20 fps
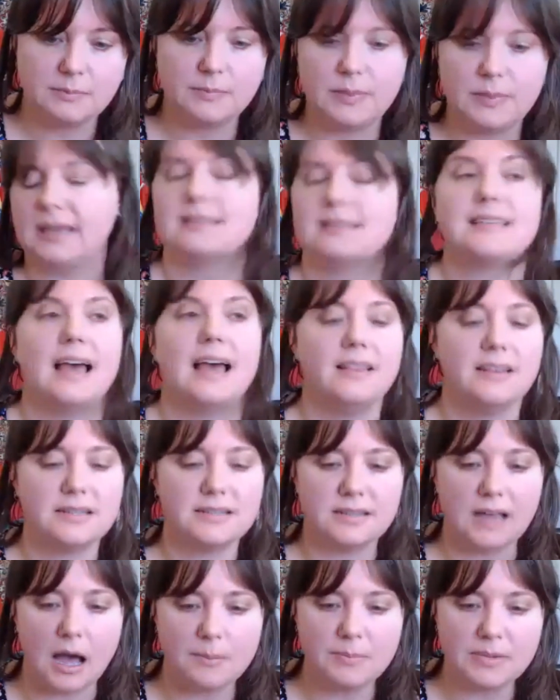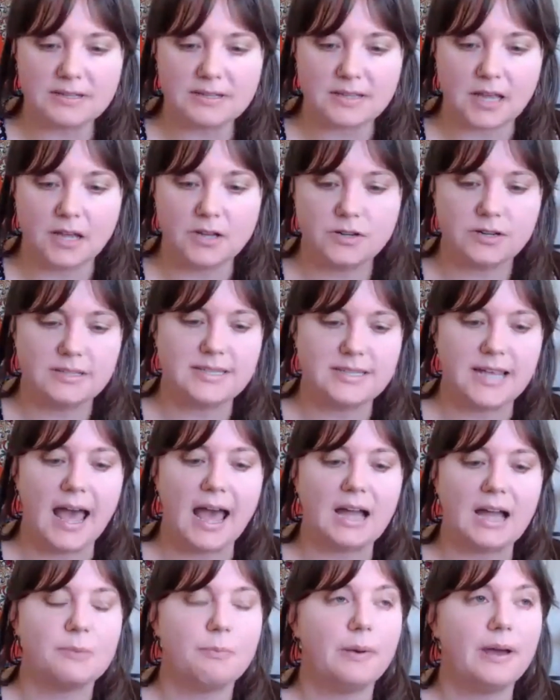because Alex Saab is under
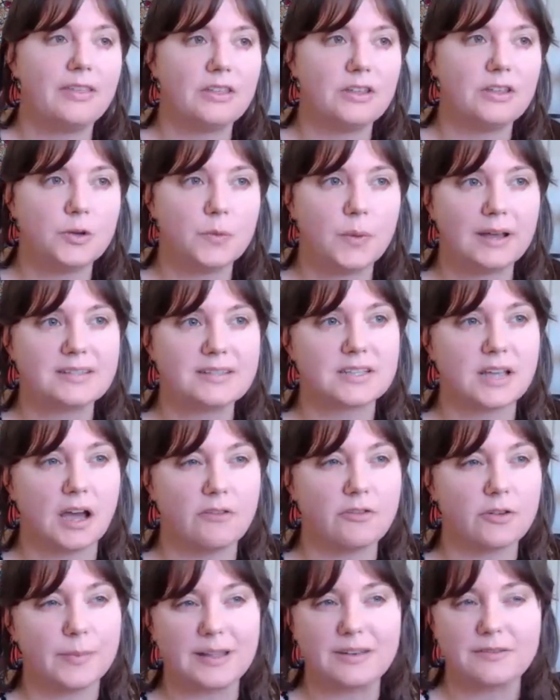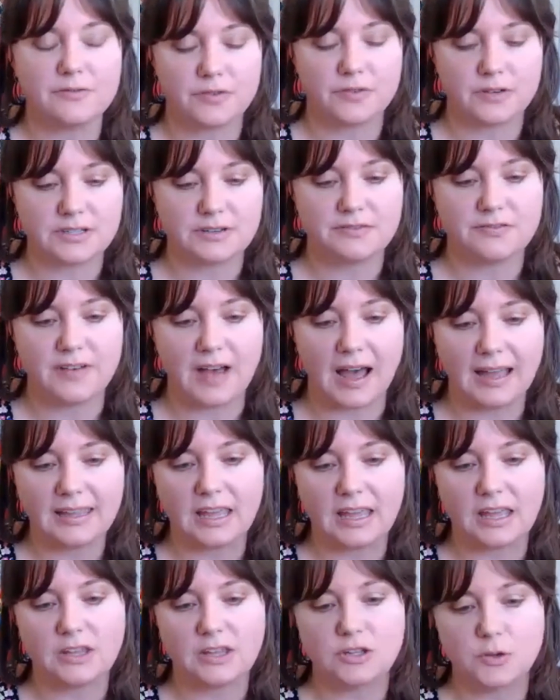attack by the US government for
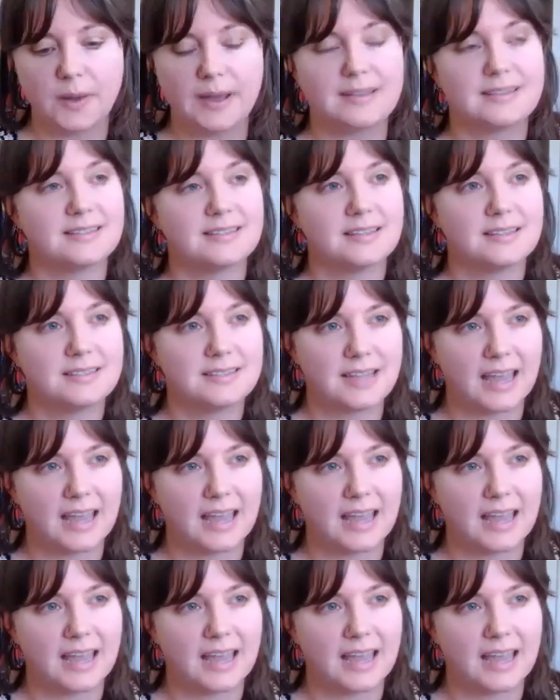defying US